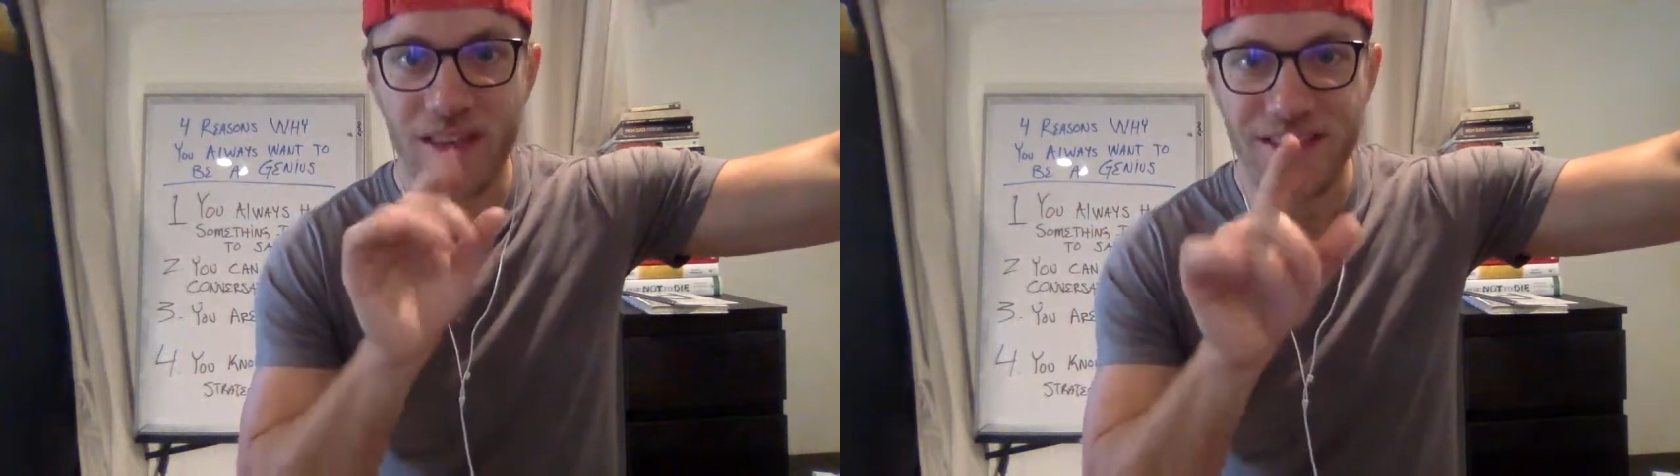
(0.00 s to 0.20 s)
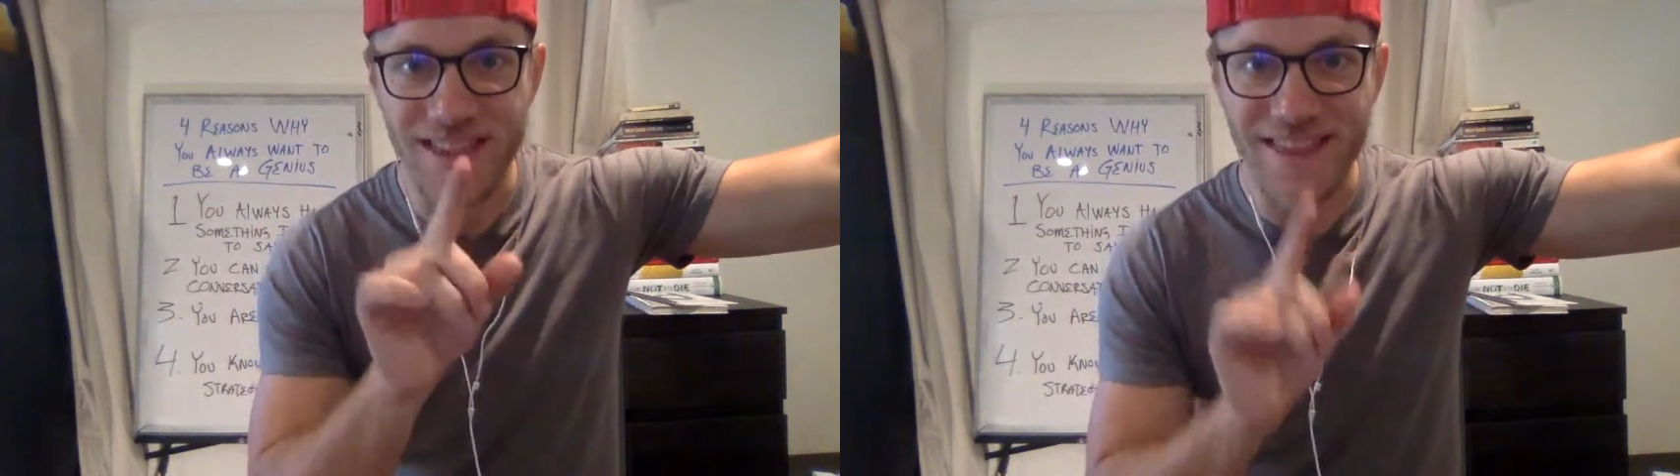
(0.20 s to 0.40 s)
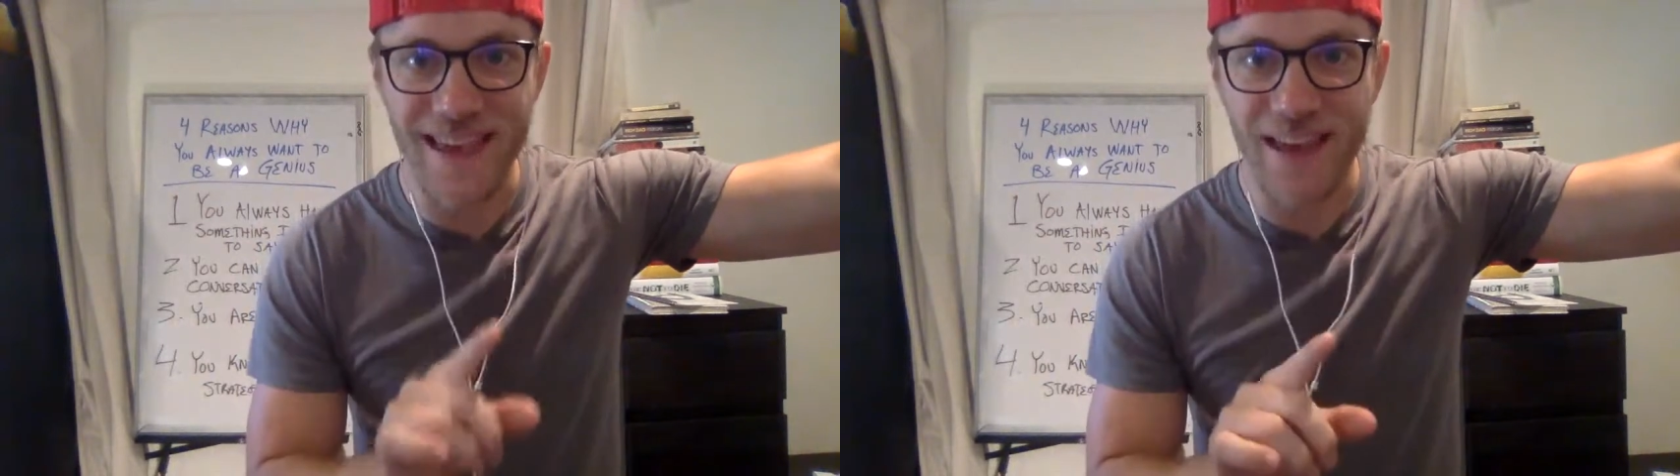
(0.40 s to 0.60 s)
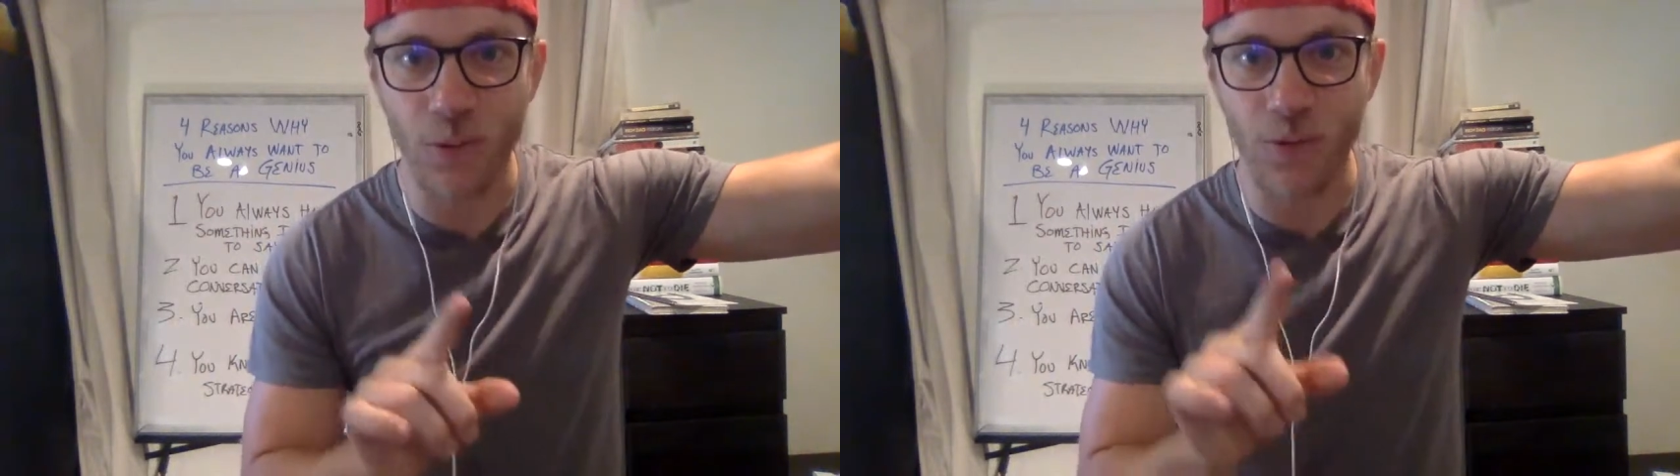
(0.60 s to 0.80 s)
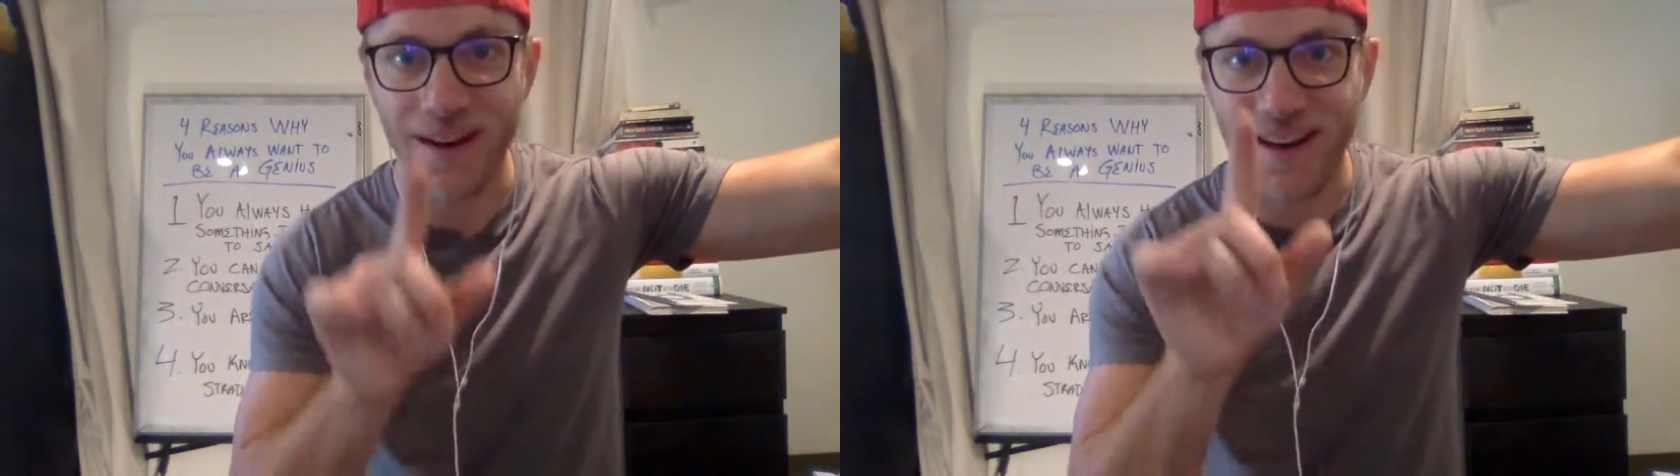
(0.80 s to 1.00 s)
that they
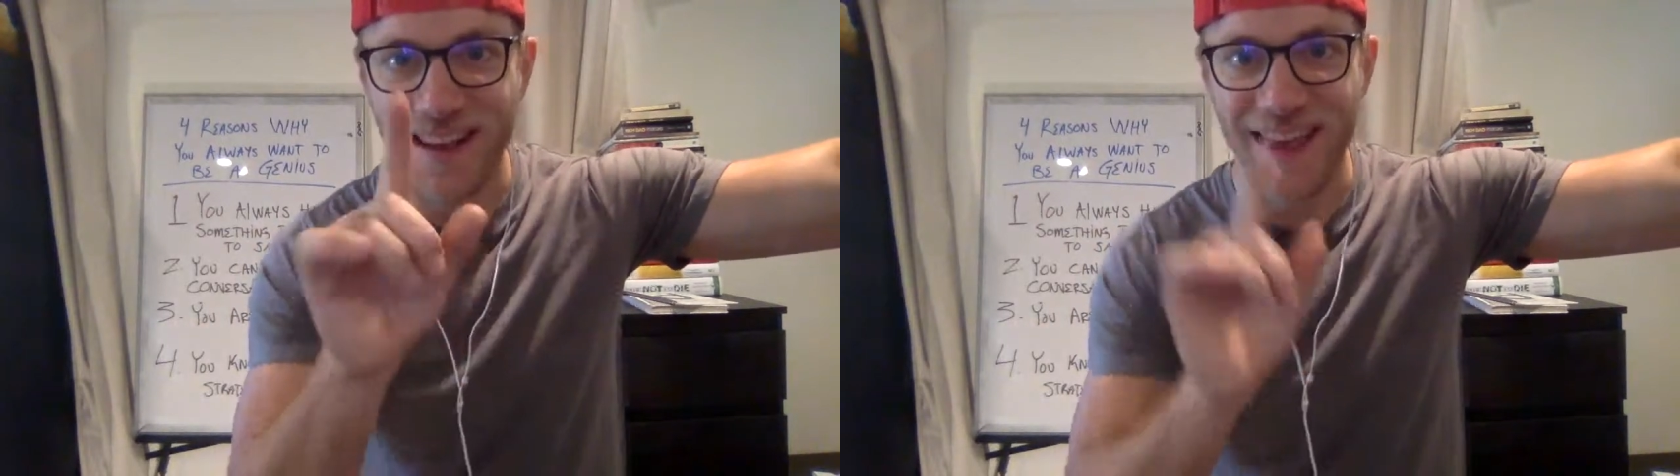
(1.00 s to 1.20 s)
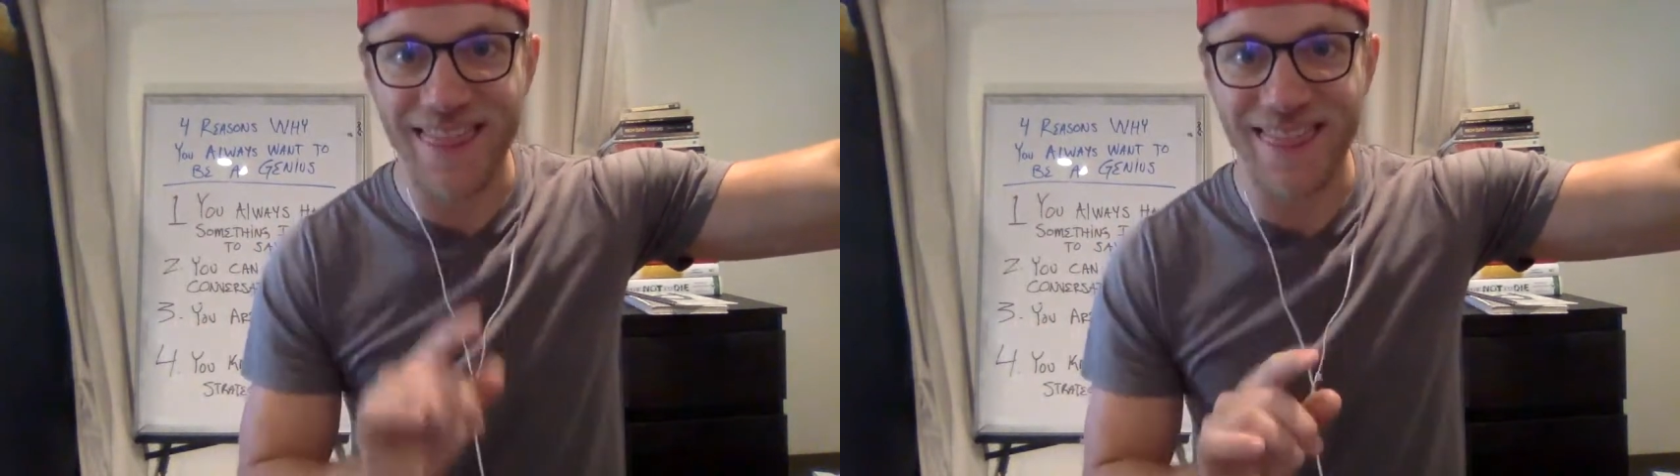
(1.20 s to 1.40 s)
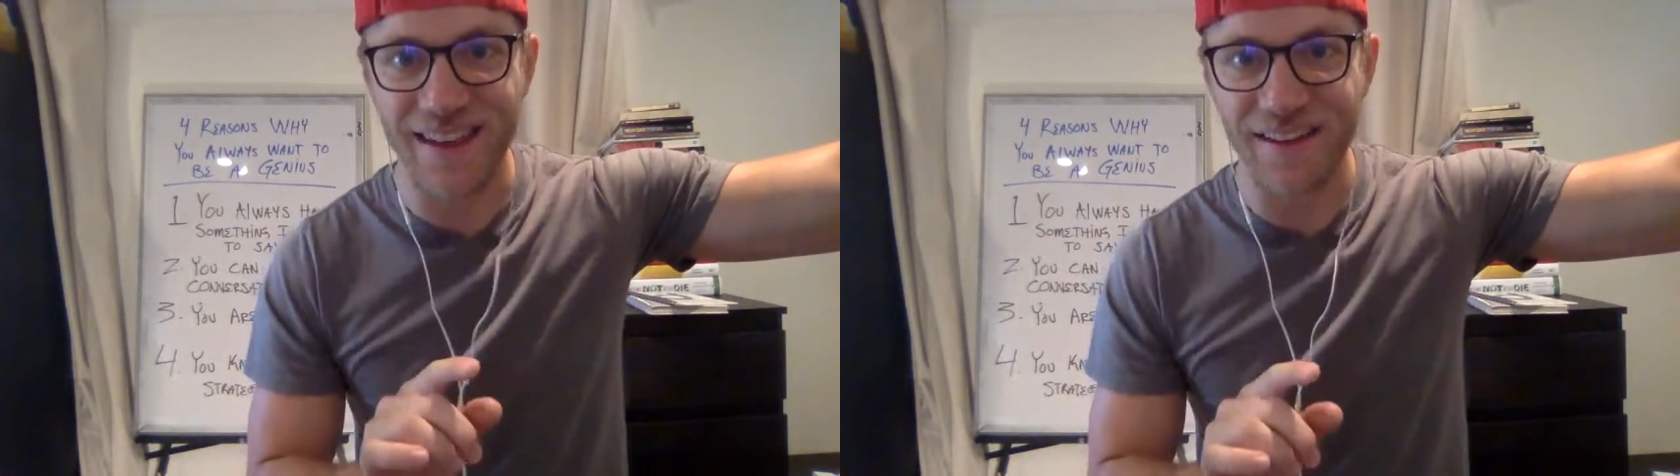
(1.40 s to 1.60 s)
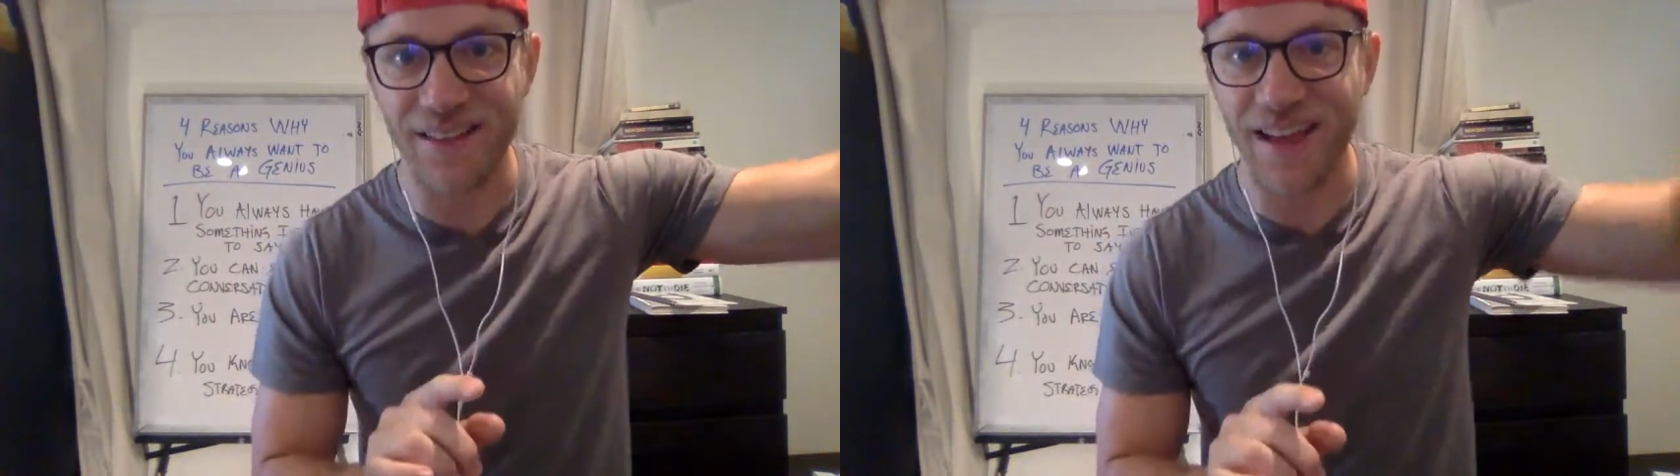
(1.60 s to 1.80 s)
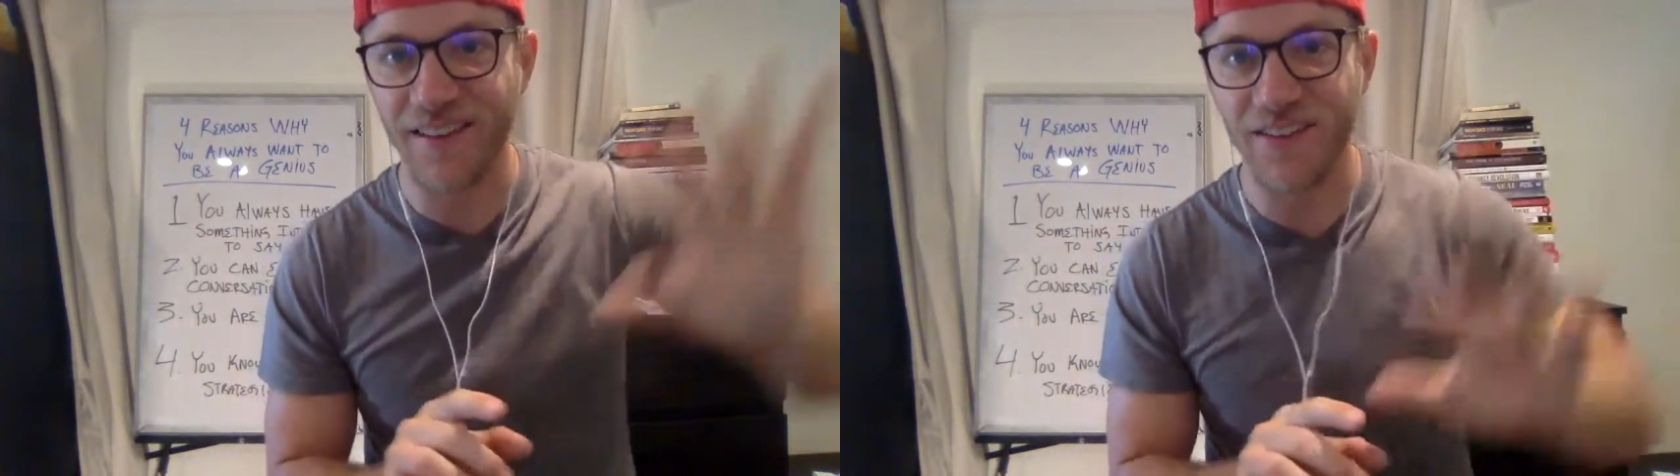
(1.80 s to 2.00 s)
want in their
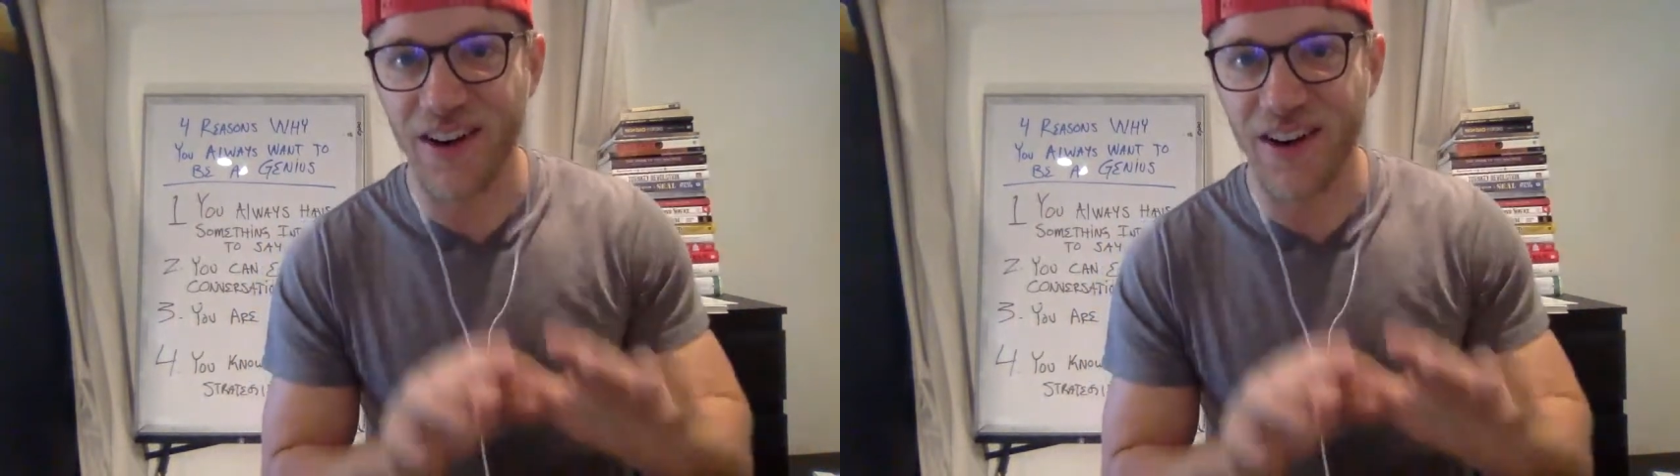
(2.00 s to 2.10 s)
life.